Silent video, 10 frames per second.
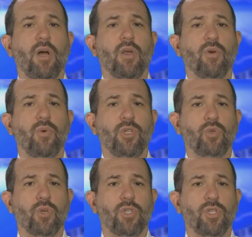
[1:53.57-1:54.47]
other
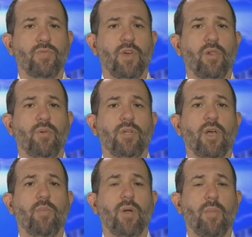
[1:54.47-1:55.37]
resources available to
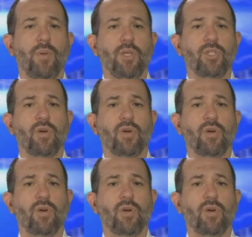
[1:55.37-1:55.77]
help companies